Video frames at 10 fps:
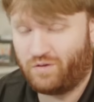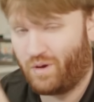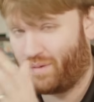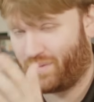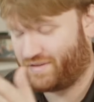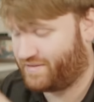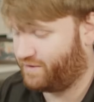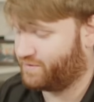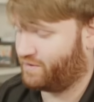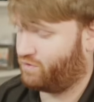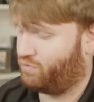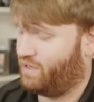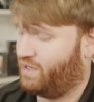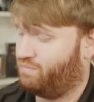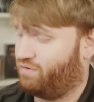to up my skills in
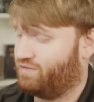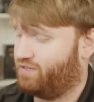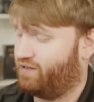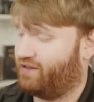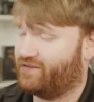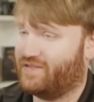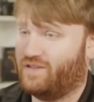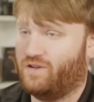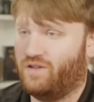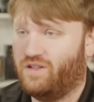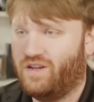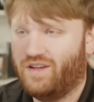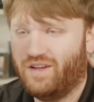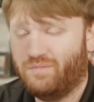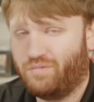3D printing, and this is a little
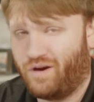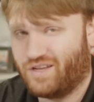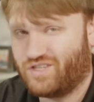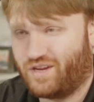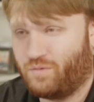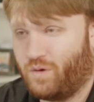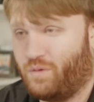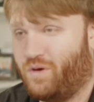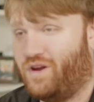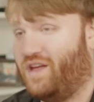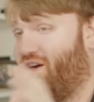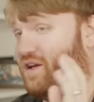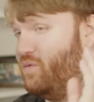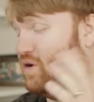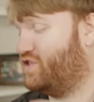project we're working
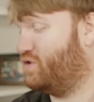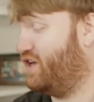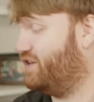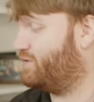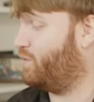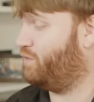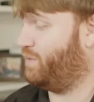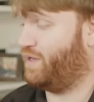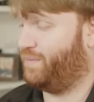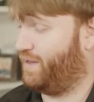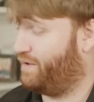on, which is going to be coming